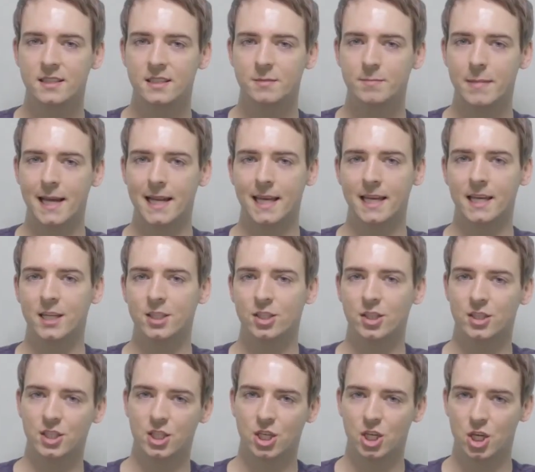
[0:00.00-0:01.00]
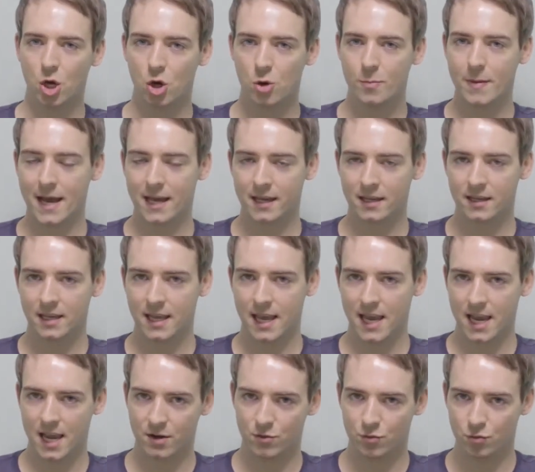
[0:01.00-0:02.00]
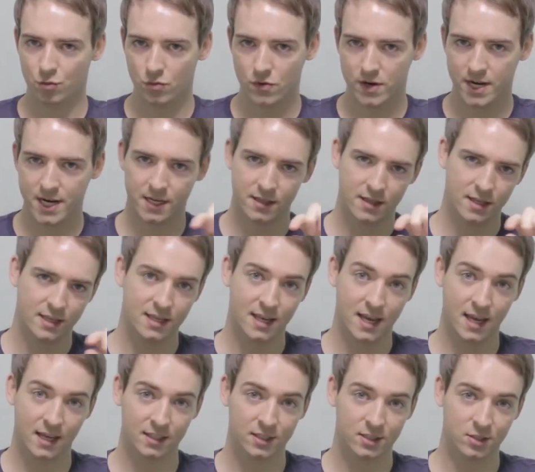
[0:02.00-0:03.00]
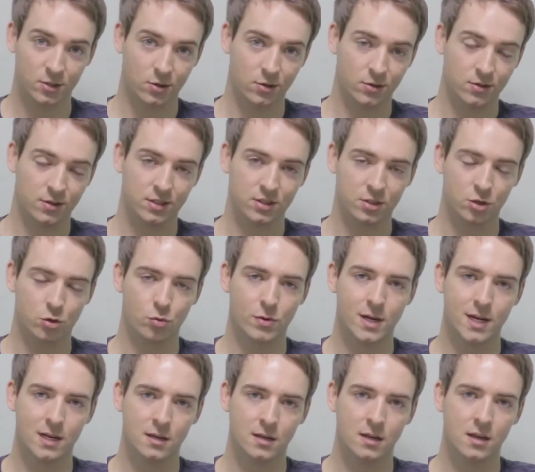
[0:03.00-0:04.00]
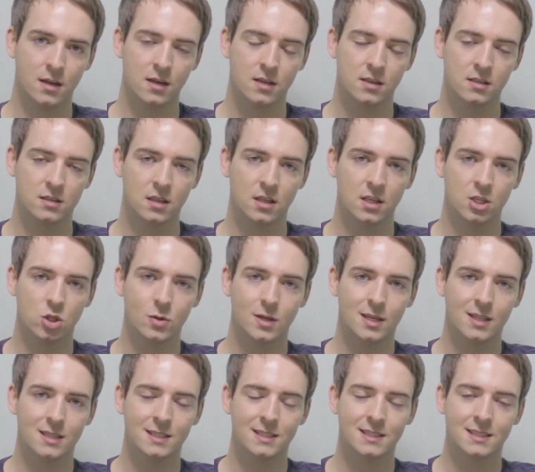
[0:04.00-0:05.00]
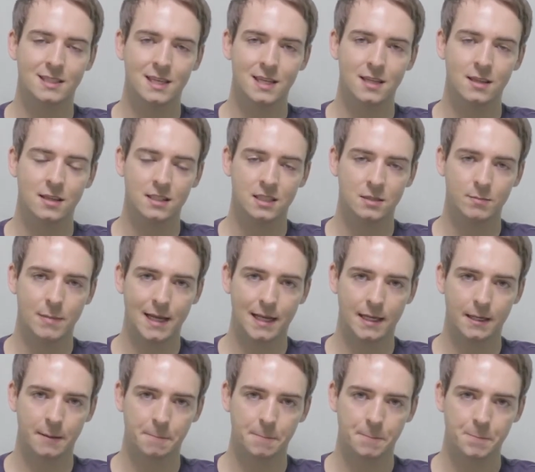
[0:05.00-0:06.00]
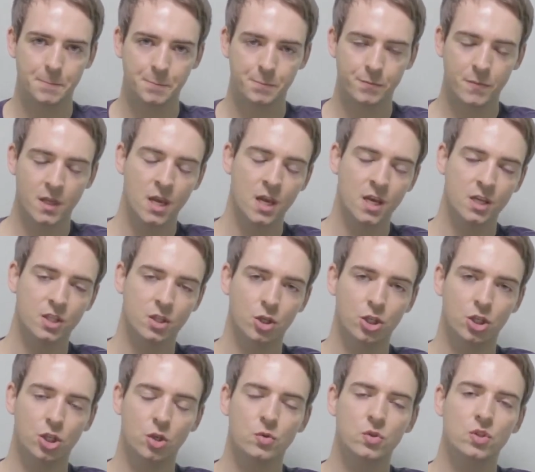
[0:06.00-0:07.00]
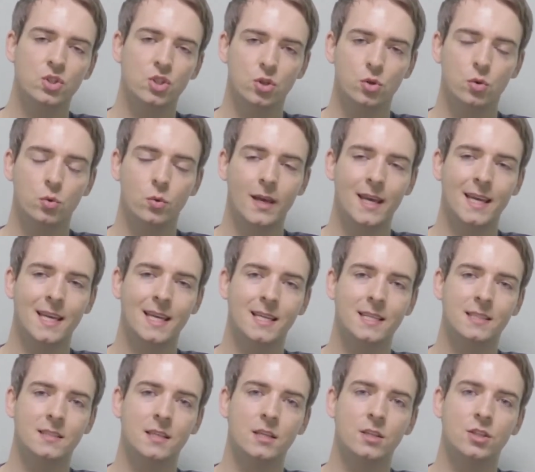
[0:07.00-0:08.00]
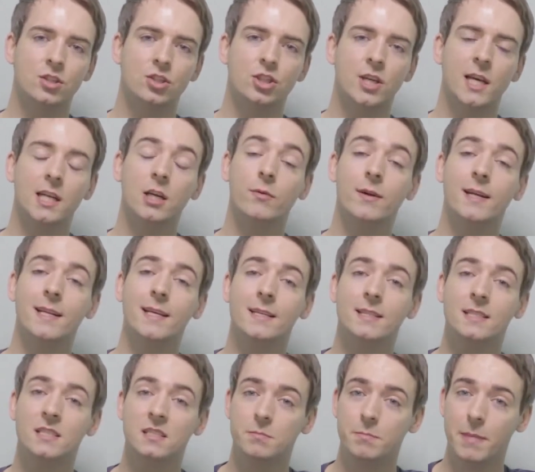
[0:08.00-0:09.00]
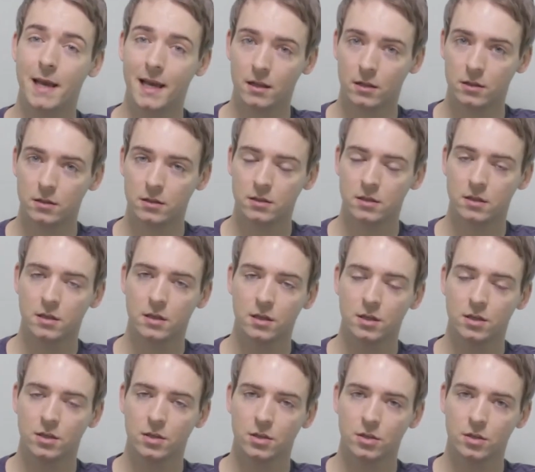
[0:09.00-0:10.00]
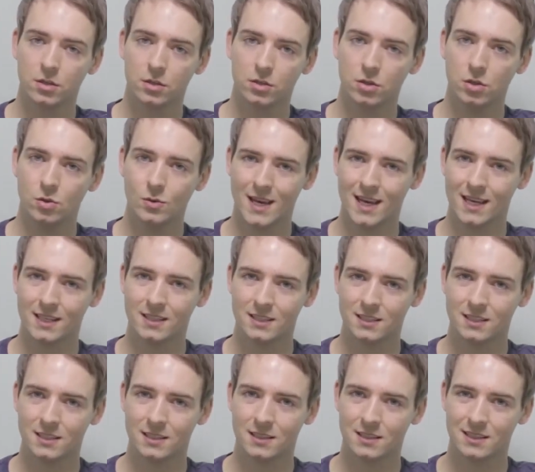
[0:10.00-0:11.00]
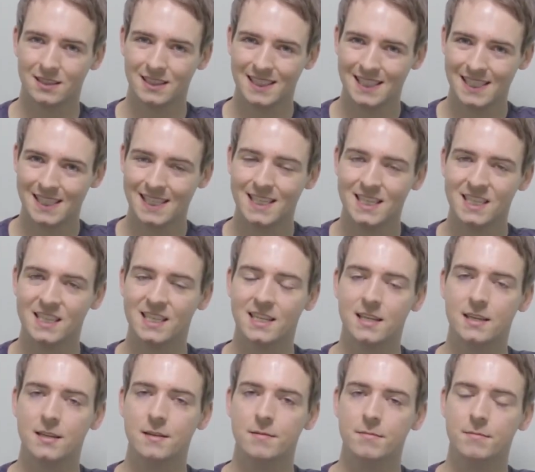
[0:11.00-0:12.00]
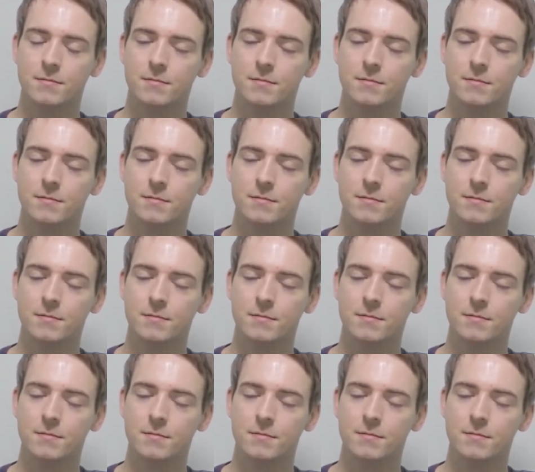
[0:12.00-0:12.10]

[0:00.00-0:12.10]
spelling, just go back and read the text on the screen so that you can see the spelling. So used to is generally spelled U-S-E-D